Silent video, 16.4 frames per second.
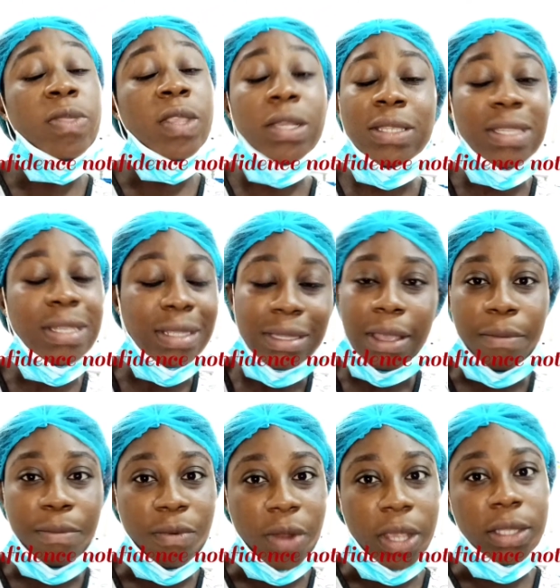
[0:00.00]
Sit
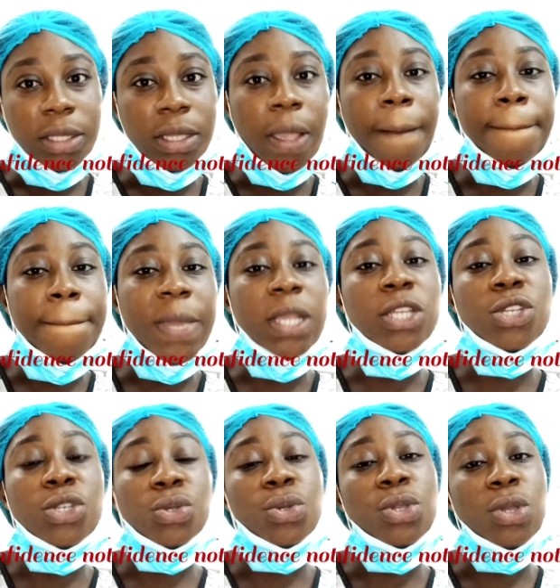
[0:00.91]
upright. Make
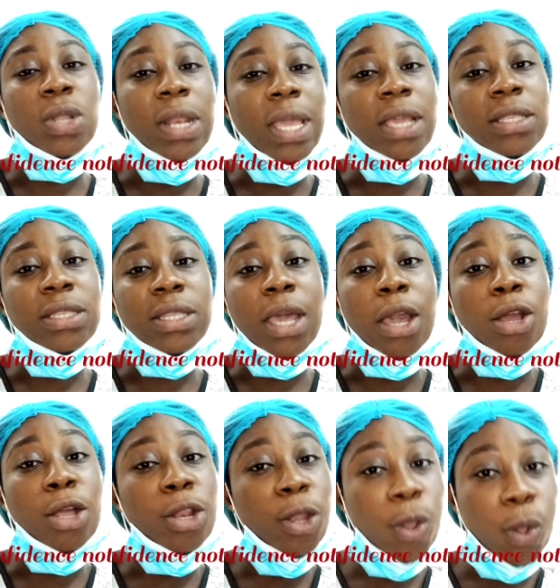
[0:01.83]
sure your legs are
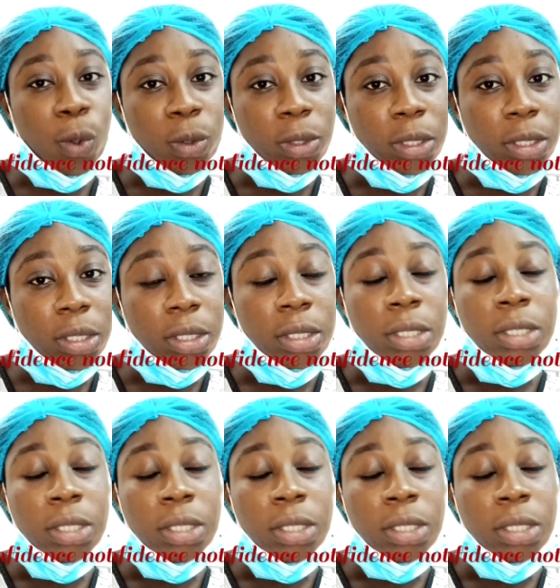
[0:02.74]
closed.